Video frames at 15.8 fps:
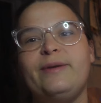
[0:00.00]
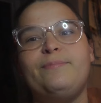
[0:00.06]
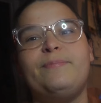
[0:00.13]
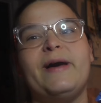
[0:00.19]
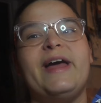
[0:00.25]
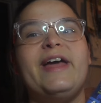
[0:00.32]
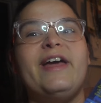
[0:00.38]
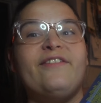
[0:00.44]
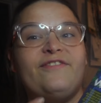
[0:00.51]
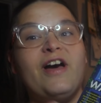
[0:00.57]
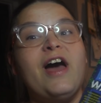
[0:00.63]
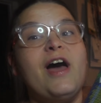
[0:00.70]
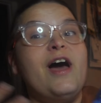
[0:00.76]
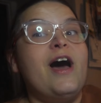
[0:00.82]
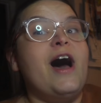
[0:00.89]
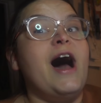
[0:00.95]
but if
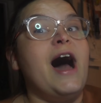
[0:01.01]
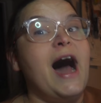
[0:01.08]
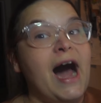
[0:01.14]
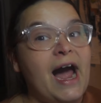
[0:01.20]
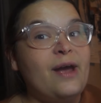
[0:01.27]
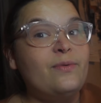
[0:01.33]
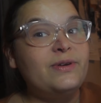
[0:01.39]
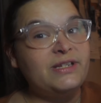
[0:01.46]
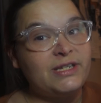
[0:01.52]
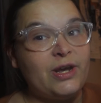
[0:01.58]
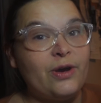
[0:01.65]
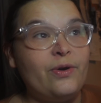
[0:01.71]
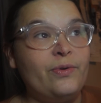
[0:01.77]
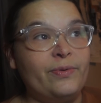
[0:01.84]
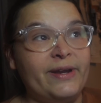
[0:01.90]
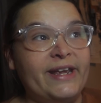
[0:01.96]
I was
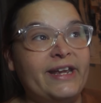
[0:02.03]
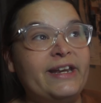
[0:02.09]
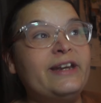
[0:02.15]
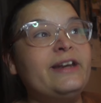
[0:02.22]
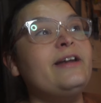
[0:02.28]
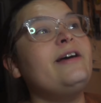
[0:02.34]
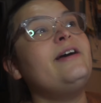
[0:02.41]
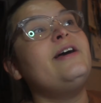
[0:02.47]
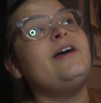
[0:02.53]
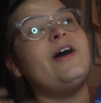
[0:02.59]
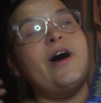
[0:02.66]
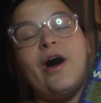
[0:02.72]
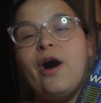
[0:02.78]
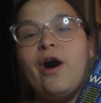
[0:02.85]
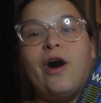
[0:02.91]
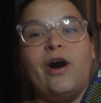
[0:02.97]
going
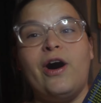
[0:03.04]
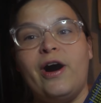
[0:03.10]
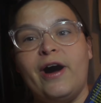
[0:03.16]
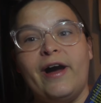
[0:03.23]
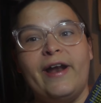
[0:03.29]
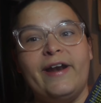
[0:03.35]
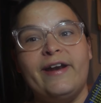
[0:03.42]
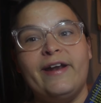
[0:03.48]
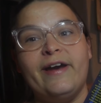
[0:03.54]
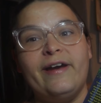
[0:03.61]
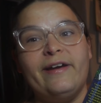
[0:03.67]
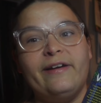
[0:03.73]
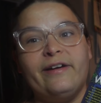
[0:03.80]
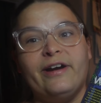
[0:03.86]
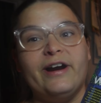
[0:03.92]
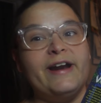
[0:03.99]
on
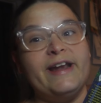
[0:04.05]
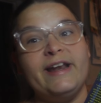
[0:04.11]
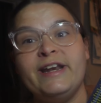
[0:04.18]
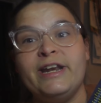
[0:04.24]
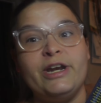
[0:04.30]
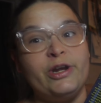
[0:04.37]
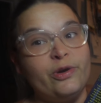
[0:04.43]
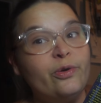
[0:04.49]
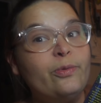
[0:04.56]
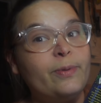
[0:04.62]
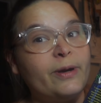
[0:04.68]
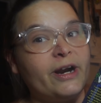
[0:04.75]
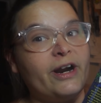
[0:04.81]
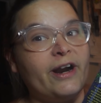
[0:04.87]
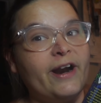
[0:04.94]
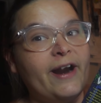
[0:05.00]
or in an
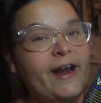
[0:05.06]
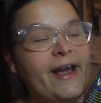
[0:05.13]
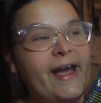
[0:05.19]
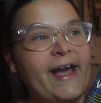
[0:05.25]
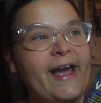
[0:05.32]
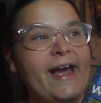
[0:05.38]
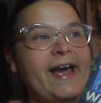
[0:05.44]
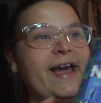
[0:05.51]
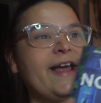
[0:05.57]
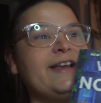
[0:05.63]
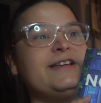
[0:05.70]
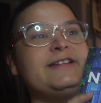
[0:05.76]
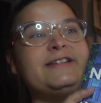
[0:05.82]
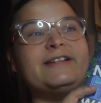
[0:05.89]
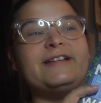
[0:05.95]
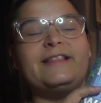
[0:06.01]
Uber
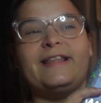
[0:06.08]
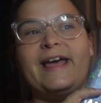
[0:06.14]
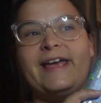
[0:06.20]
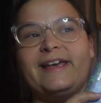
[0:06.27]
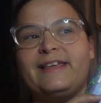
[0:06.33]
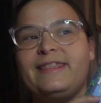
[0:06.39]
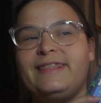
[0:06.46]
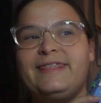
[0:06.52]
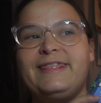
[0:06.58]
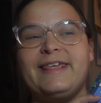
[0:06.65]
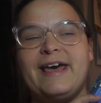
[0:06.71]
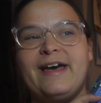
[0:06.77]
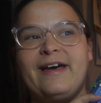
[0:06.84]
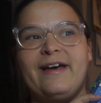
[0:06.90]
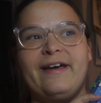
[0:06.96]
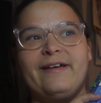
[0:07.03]
and like
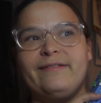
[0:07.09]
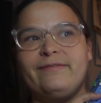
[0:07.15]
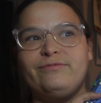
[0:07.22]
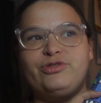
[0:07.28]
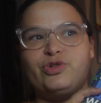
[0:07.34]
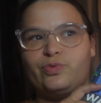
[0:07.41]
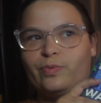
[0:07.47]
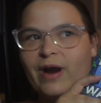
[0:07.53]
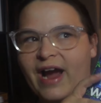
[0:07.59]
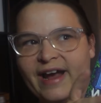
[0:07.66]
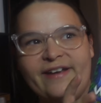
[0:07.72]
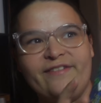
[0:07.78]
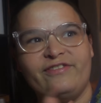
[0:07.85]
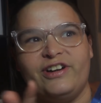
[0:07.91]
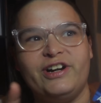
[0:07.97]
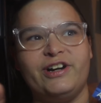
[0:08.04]
the
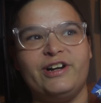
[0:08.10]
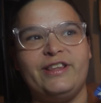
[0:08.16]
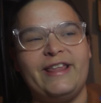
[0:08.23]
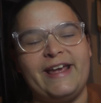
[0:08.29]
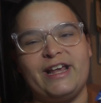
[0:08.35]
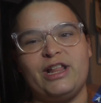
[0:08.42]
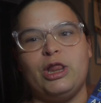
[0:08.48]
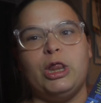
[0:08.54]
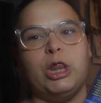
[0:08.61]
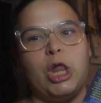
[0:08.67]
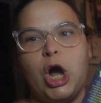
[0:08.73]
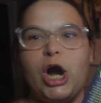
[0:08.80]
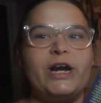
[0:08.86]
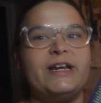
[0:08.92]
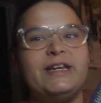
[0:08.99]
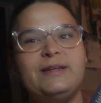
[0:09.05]
driver like
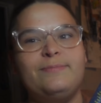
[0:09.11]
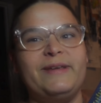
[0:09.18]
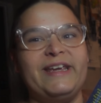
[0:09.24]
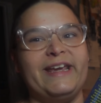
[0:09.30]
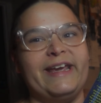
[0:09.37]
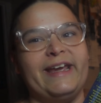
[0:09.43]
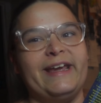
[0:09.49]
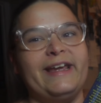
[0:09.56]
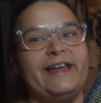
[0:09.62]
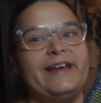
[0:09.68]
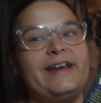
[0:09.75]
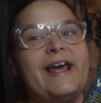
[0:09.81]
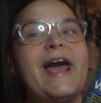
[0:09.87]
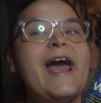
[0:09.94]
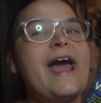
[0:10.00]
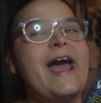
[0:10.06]
locked me in
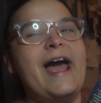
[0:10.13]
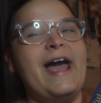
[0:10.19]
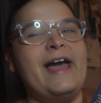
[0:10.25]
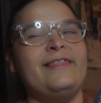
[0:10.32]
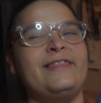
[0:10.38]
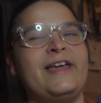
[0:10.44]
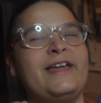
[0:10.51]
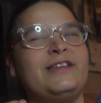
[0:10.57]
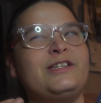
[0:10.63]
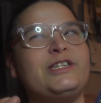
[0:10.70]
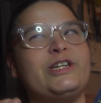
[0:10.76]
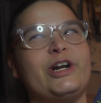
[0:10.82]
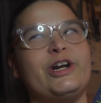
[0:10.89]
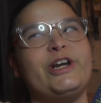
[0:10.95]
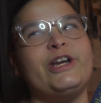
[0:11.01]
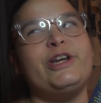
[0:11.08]
and then
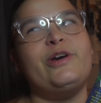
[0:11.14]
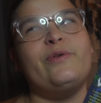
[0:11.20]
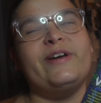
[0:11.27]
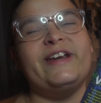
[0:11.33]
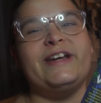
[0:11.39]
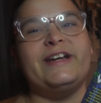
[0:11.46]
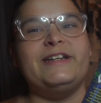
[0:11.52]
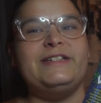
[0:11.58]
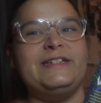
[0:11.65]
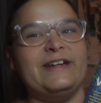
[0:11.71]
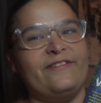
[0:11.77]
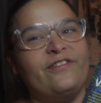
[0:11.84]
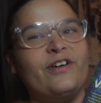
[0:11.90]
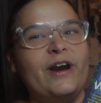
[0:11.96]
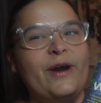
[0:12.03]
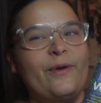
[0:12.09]
started going a
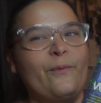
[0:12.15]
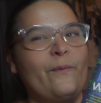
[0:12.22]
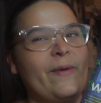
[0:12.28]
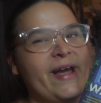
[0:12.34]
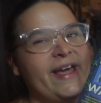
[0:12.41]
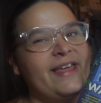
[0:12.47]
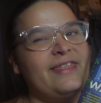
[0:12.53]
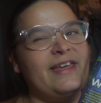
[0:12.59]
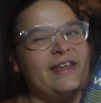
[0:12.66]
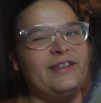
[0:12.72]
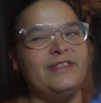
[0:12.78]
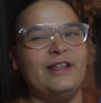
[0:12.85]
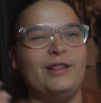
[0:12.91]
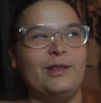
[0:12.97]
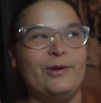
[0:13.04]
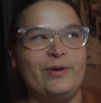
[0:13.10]
different way than
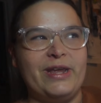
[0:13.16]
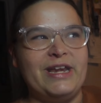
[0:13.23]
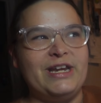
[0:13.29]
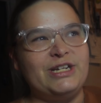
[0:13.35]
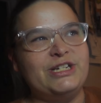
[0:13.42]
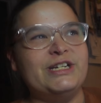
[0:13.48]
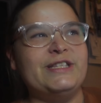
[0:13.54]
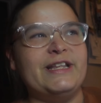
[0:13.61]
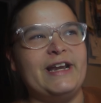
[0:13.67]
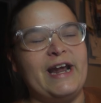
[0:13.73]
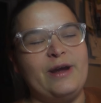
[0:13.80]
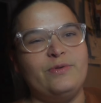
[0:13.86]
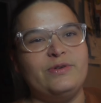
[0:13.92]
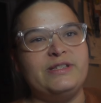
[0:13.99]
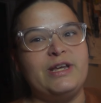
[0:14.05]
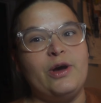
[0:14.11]
the location that I
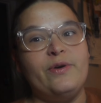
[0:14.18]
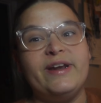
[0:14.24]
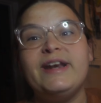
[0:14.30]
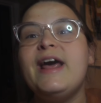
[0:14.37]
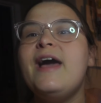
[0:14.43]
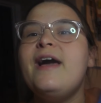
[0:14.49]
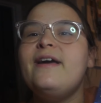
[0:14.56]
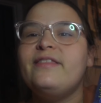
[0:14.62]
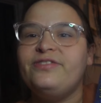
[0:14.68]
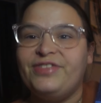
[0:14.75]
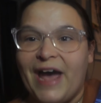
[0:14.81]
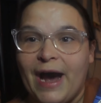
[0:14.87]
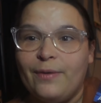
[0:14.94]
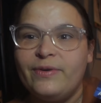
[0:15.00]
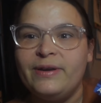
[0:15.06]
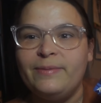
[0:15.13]
was going,
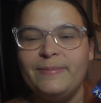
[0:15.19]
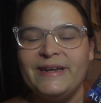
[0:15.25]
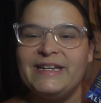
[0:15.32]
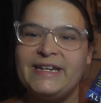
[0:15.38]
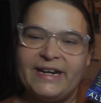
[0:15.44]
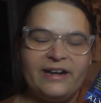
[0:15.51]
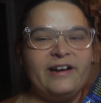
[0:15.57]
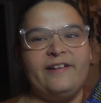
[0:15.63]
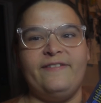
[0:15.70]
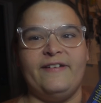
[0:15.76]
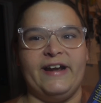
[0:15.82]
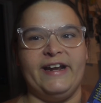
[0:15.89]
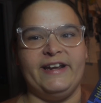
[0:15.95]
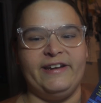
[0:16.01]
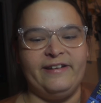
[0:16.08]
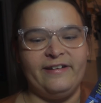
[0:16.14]
that would be
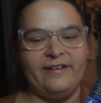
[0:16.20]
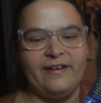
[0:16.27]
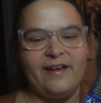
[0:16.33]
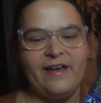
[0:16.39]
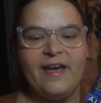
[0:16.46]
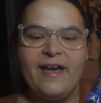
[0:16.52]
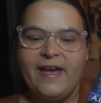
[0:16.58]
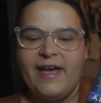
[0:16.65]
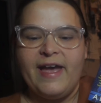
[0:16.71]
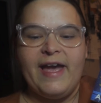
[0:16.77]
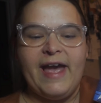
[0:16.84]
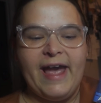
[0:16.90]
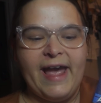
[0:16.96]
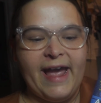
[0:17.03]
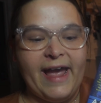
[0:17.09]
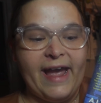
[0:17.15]
terrifying.
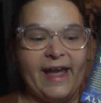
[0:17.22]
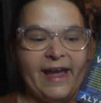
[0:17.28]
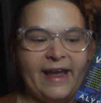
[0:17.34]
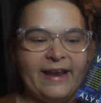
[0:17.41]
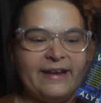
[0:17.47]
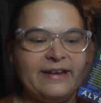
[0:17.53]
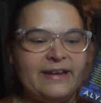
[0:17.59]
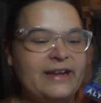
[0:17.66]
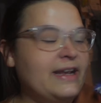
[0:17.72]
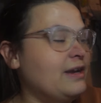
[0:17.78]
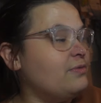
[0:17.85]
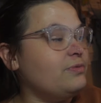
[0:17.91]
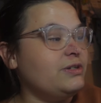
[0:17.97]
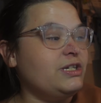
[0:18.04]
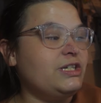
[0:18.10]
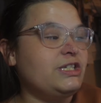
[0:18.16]
And it
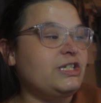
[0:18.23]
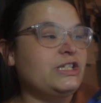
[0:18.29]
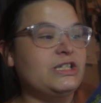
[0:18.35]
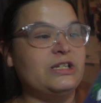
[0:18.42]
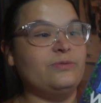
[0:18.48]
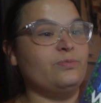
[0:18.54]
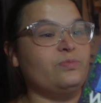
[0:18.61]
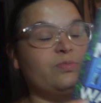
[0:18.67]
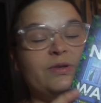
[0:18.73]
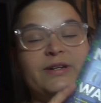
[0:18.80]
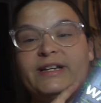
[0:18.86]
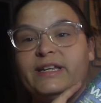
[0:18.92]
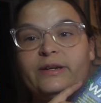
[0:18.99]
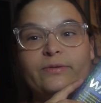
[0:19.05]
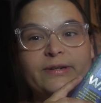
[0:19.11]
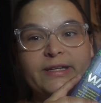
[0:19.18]
was
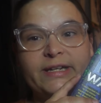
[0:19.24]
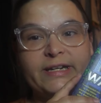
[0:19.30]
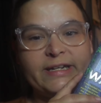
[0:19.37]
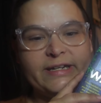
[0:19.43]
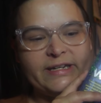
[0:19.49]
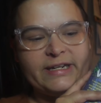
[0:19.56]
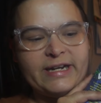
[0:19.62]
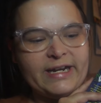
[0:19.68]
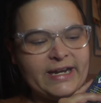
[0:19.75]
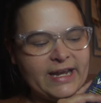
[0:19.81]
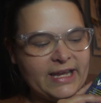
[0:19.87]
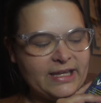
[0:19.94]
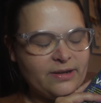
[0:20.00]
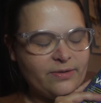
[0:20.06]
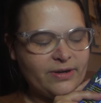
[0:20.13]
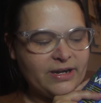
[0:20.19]
really, really good. I
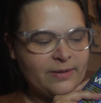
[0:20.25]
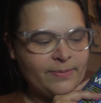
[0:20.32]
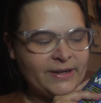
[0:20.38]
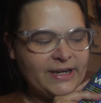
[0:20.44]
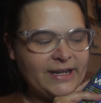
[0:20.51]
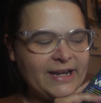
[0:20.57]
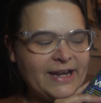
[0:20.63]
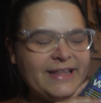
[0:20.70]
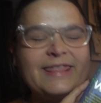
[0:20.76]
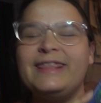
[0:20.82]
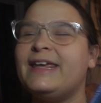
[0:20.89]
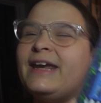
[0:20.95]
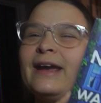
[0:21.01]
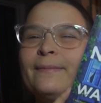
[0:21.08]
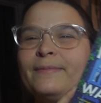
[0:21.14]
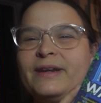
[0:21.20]
highly recommend it. I
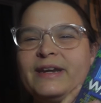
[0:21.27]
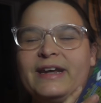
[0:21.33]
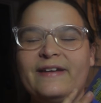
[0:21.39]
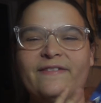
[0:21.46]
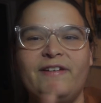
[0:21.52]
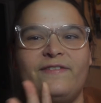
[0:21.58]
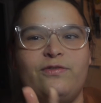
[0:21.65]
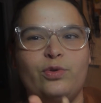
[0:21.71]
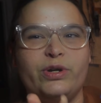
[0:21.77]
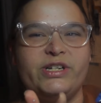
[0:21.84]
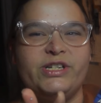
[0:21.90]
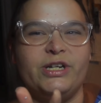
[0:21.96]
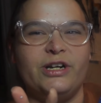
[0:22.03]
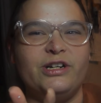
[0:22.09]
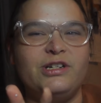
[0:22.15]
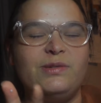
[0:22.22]
think I'm gonna give it 4
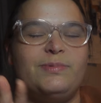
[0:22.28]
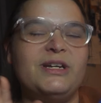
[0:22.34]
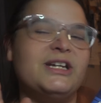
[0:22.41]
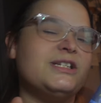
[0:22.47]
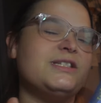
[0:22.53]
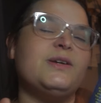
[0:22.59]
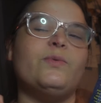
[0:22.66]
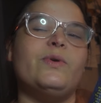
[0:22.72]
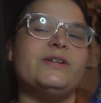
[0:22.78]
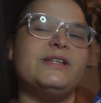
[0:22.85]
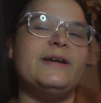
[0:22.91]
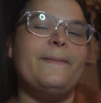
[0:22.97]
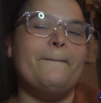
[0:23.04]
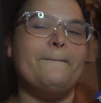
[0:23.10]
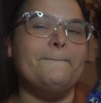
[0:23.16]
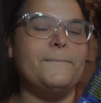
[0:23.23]
stars because it
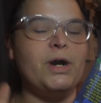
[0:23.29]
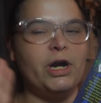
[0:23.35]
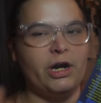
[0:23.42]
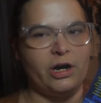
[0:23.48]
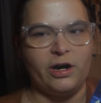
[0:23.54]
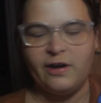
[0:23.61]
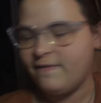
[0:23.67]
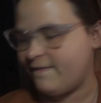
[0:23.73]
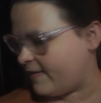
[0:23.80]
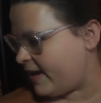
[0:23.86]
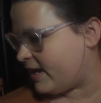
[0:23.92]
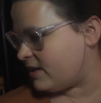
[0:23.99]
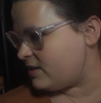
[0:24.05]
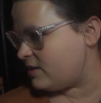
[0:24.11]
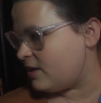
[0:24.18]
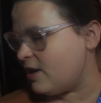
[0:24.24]
wasn't
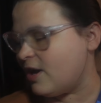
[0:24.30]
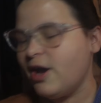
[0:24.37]
perfect,